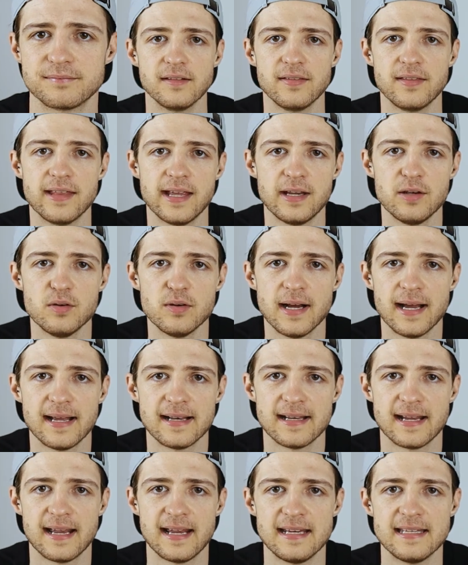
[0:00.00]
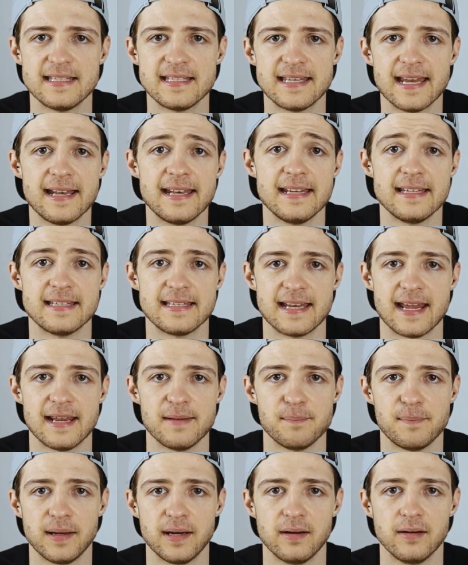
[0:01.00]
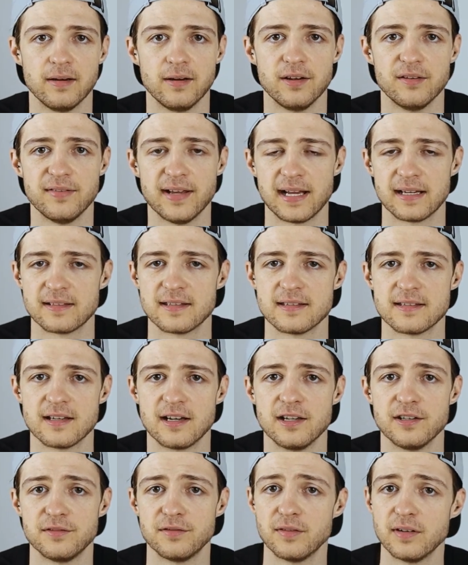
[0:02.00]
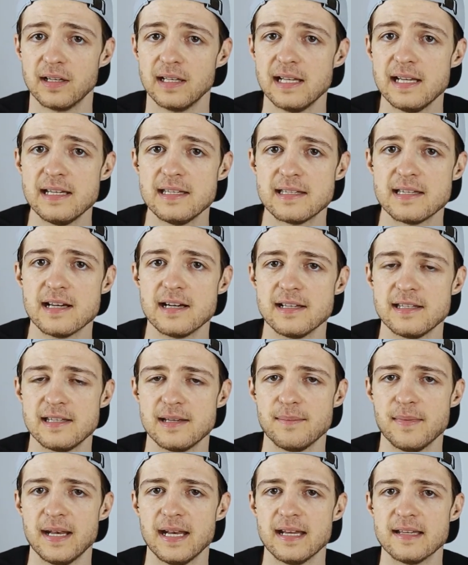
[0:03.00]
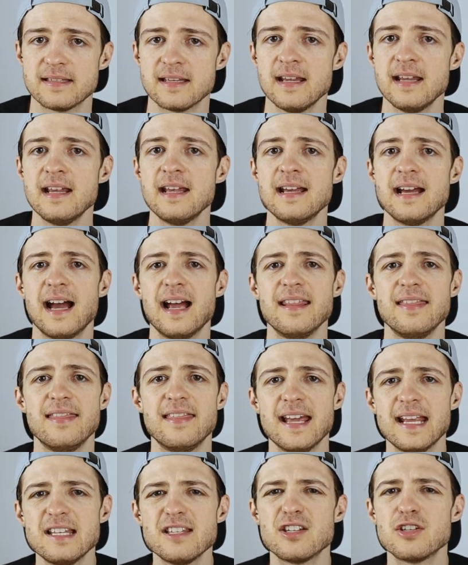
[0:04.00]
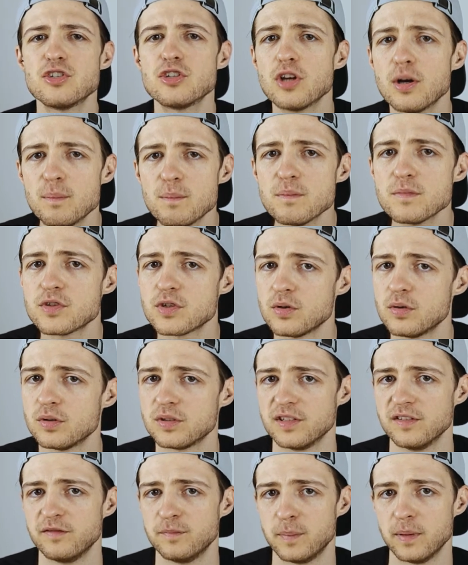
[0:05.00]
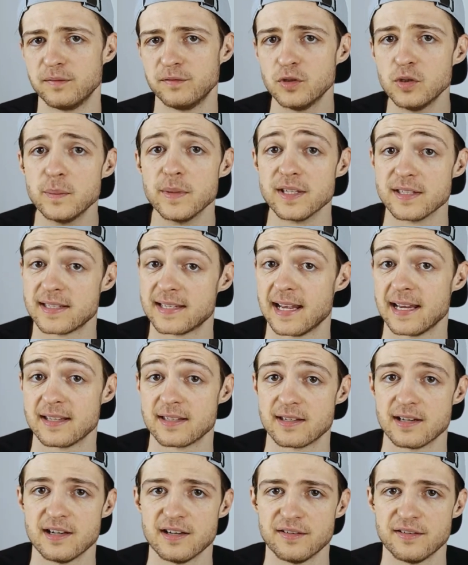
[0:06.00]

They all had a steady state period of exercise for at least 90 minutes and then some sort of performance test